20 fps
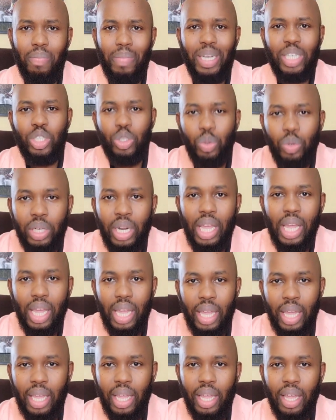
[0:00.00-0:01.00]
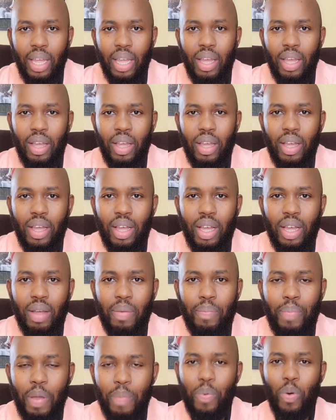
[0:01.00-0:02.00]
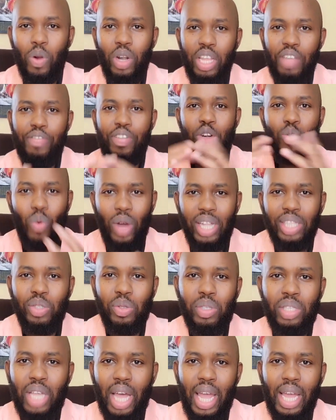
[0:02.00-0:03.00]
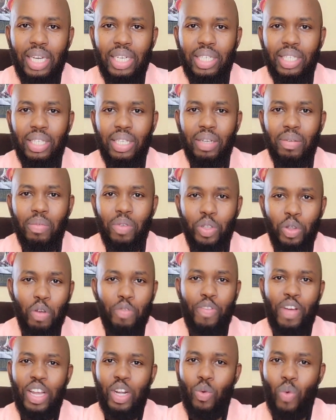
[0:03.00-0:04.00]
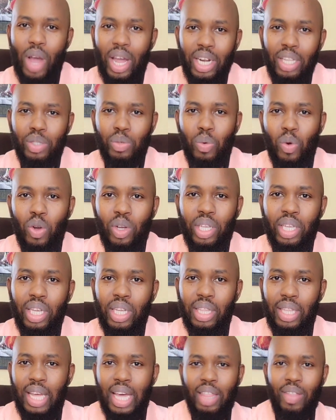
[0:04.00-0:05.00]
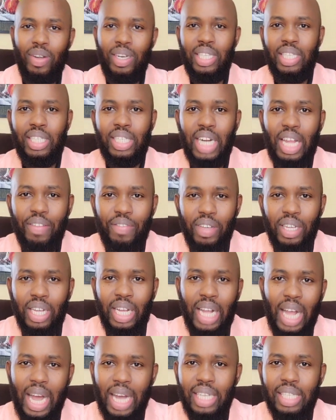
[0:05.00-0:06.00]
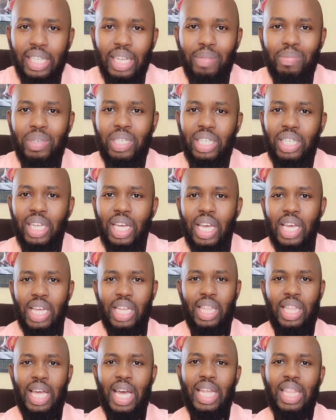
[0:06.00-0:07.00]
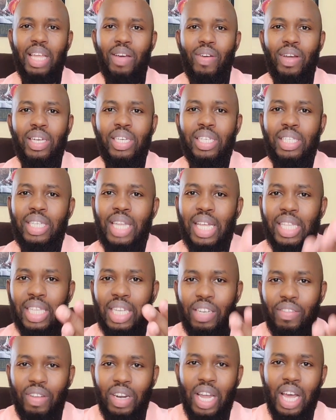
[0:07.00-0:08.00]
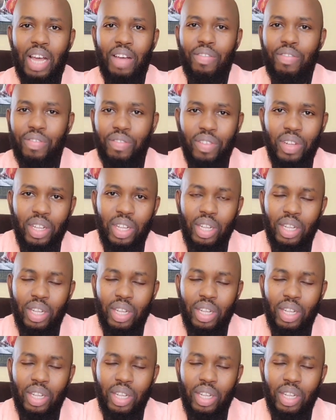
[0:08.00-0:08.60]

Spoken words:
But today, People live in one society. You'll find one is walking, the other one is driving, car is empty, the other one it doesn't even have.